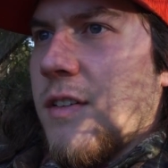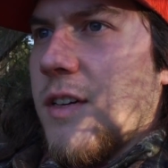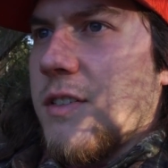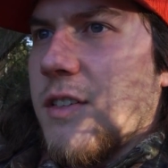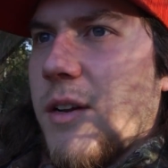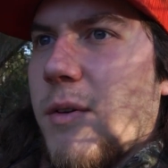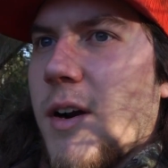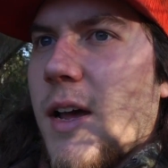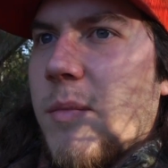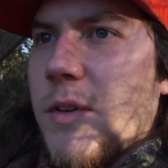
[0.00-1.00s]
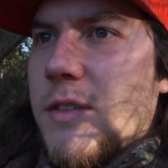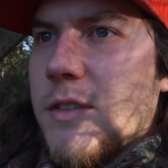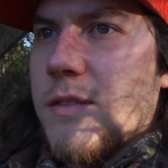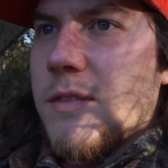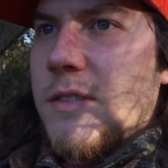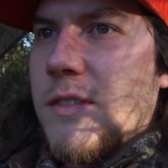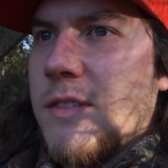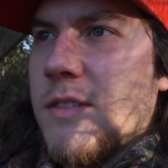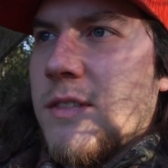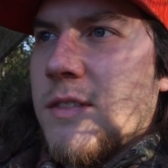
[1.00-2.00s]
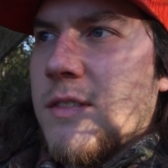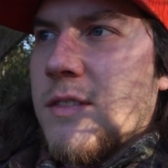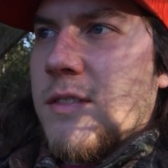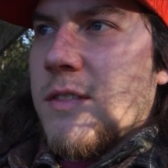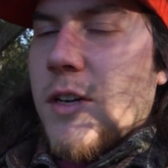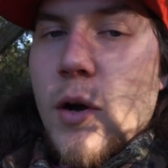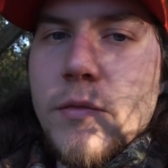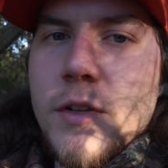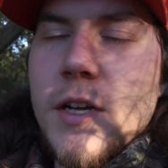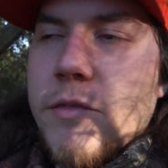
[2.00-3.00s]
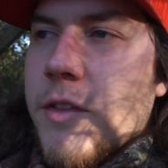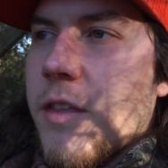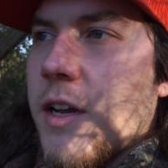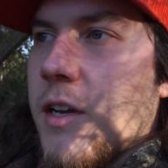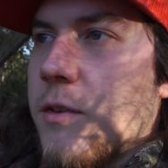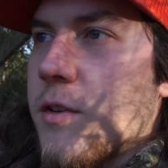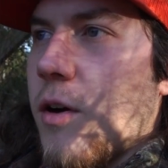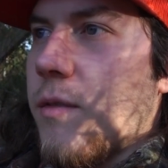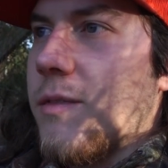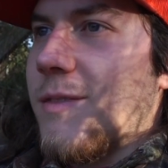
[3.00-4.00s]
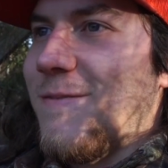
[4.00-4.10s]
and see what happens. Hopefully, if the thing goes off.